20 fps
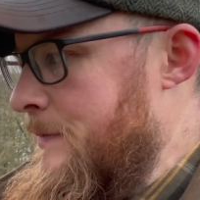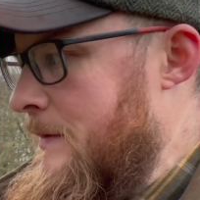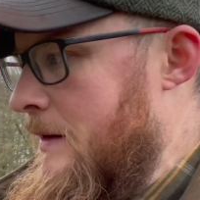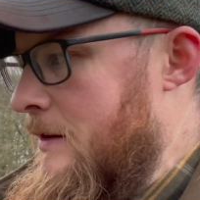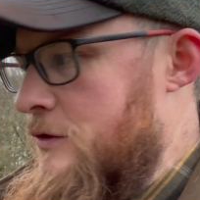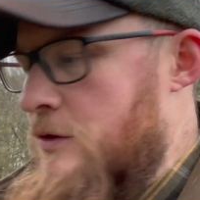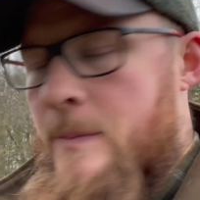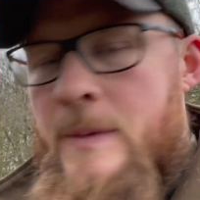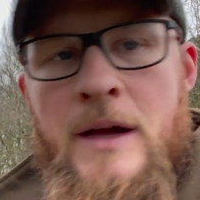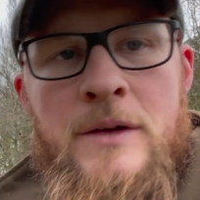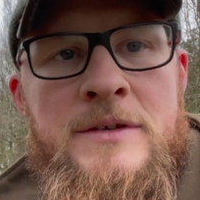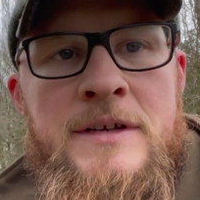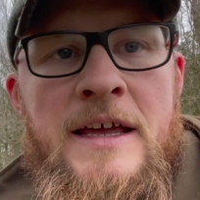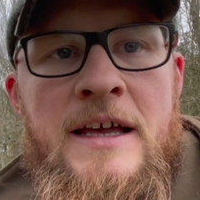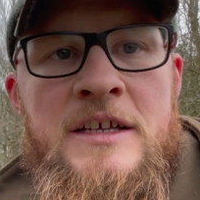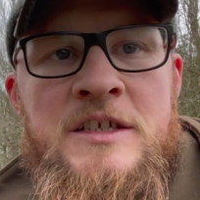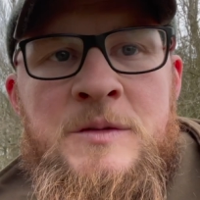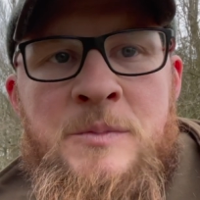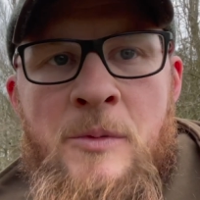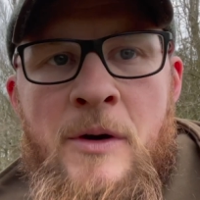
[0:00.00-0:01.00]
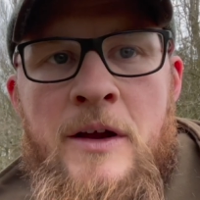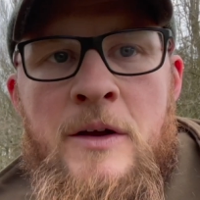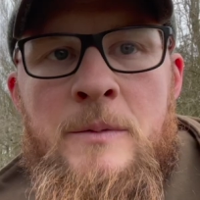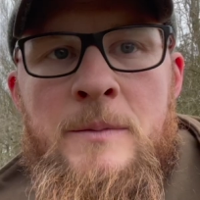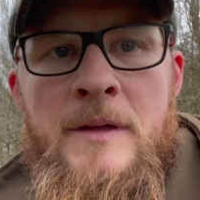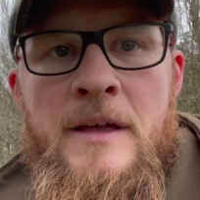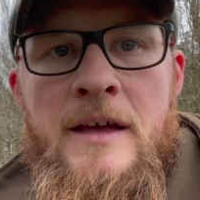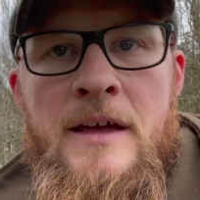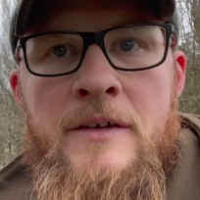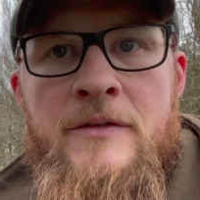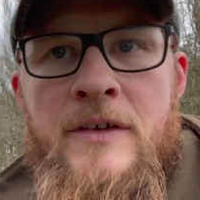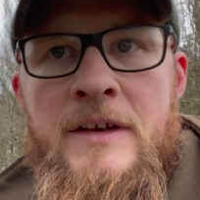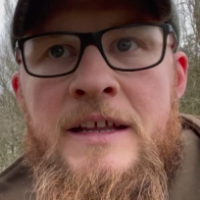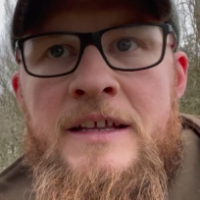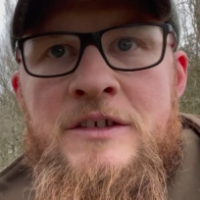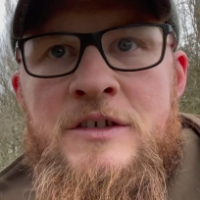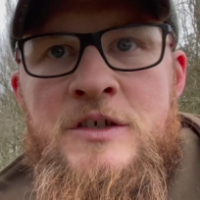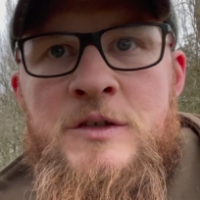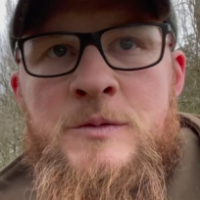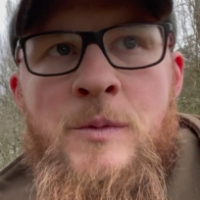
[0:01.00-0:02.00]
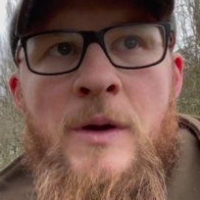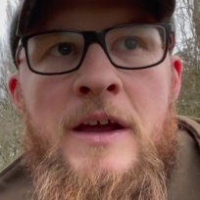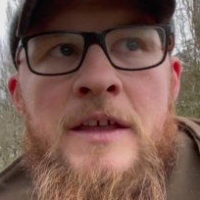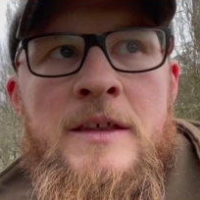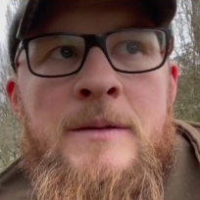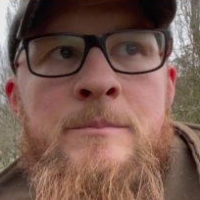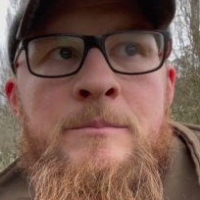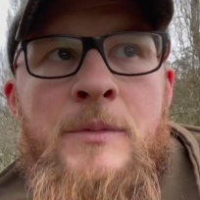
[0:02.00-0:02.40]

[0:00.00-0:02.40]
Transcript: Should be able to get a spray up there if I need to spray them.